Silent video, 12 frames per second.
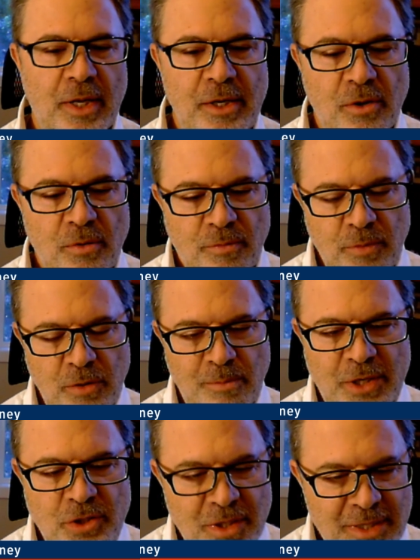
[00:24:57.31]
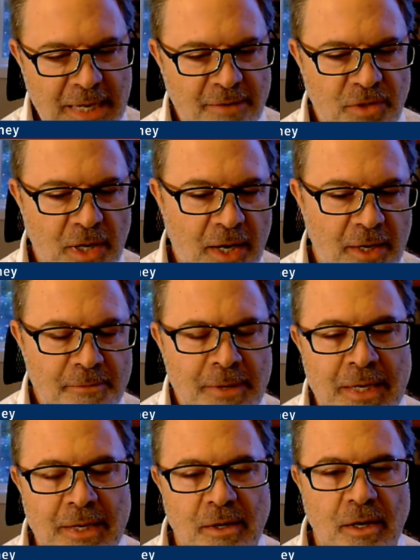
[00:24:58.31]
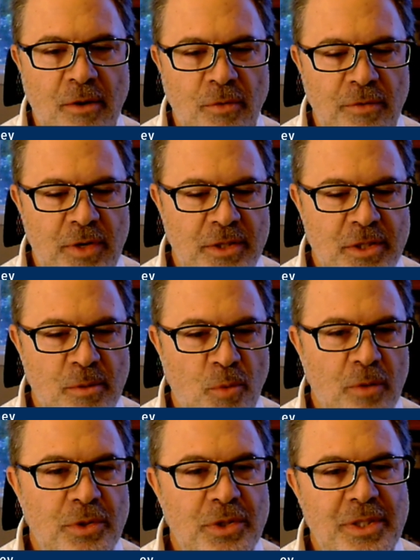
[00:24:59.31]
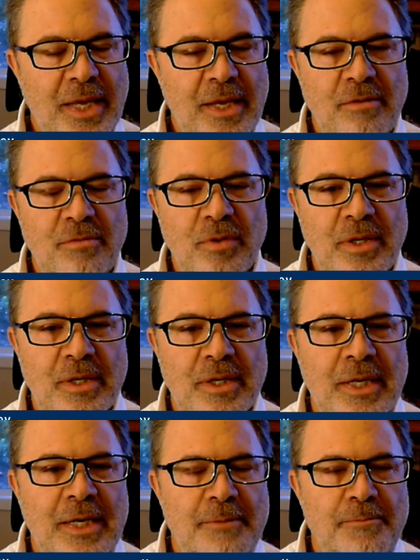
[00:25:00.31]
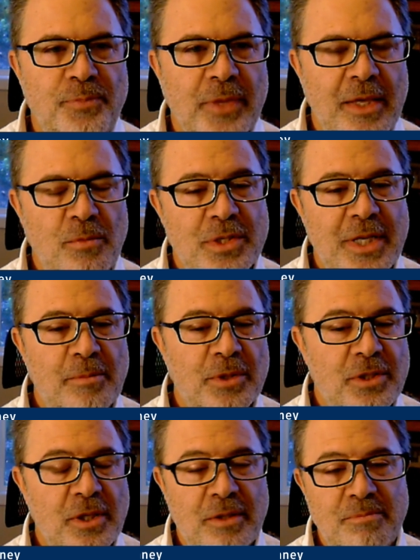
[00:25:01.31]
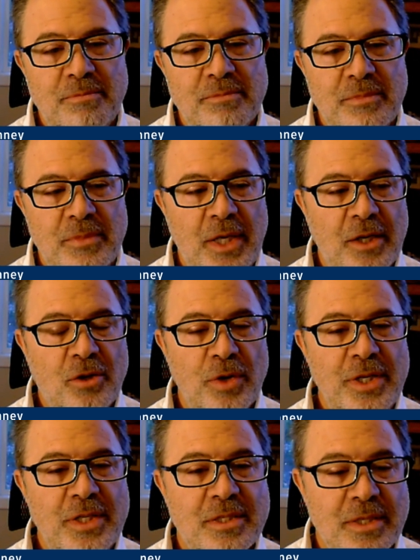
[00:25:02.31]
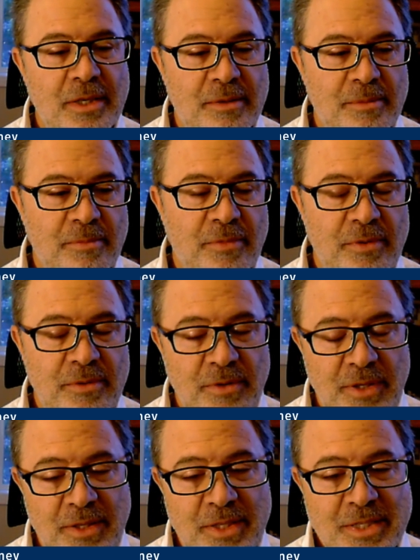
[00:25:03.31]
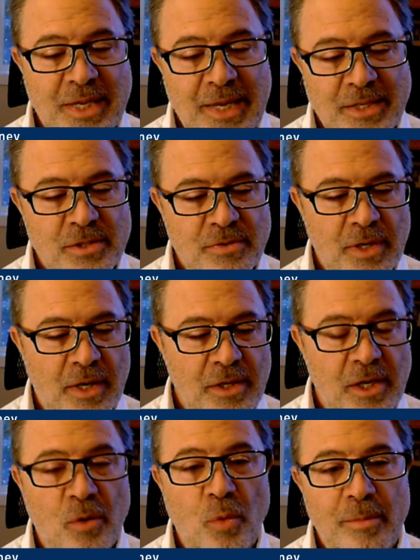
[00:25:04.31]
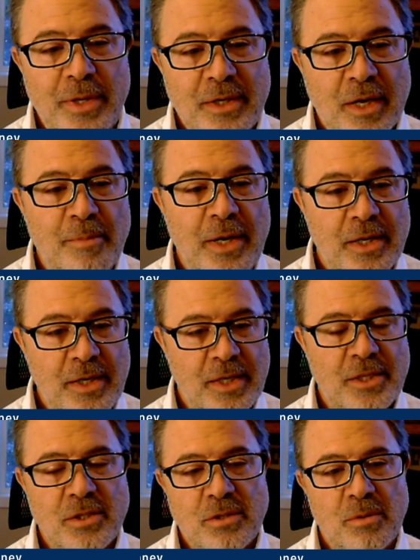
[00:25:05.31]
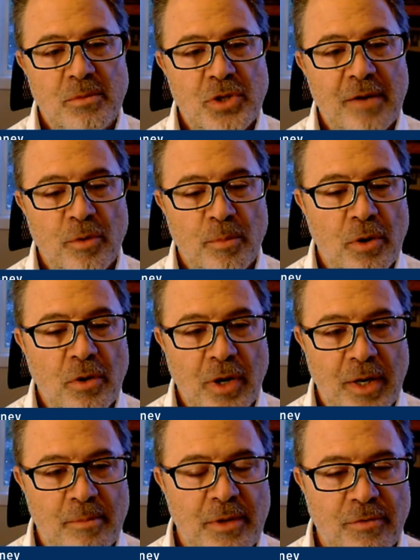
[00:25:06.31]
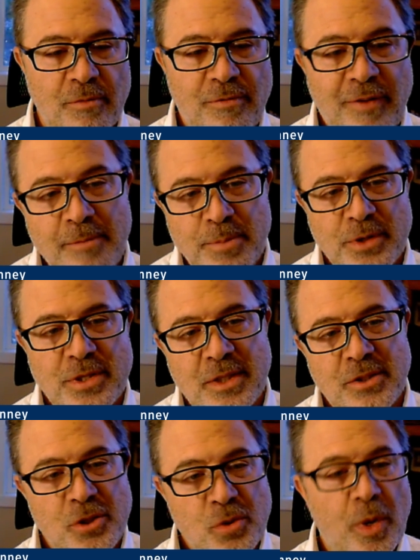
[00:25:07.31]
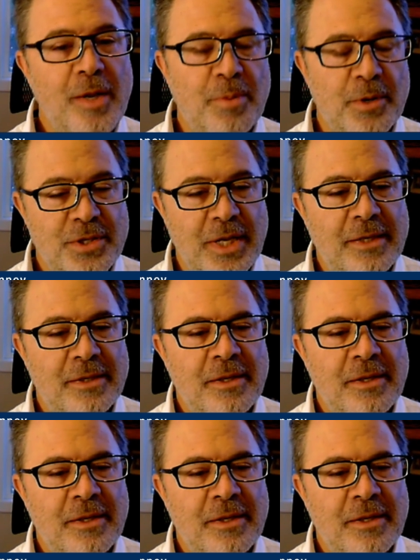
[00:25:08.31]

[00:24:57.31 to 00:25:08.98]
I know you mentioned Dave Dime. We've done some work Dave, and he was able to increase, in this case, young women coming into his driver program from 5% to 20%.